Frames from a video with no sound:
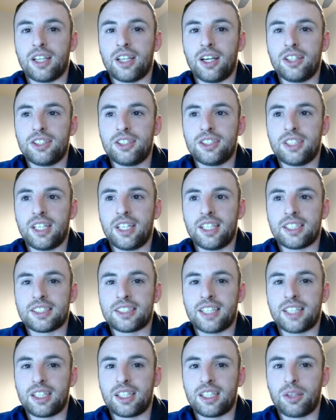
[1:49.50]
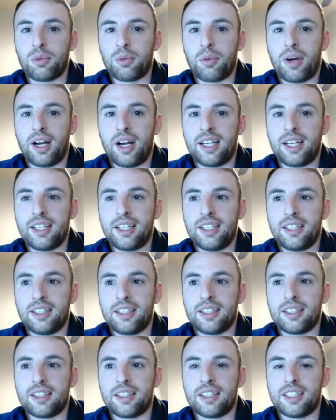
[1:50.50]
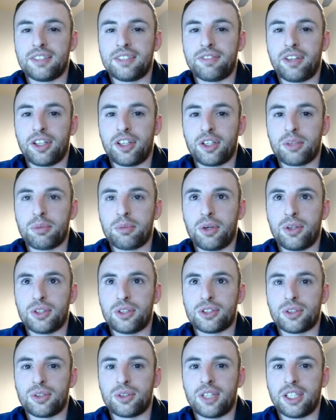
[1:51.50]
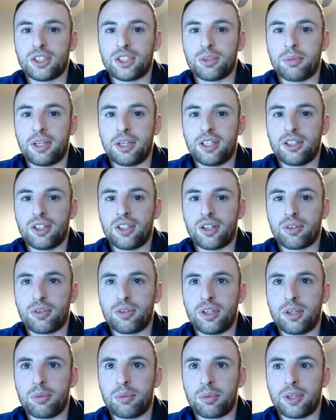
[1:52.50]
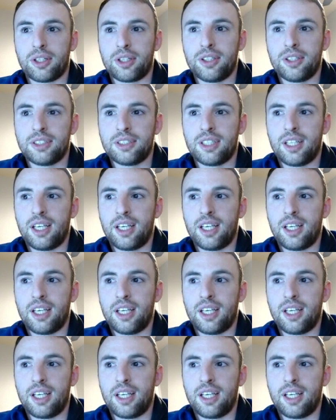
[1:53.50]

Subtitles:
understand exactly why this failure mode is so detrimental to 3D printers,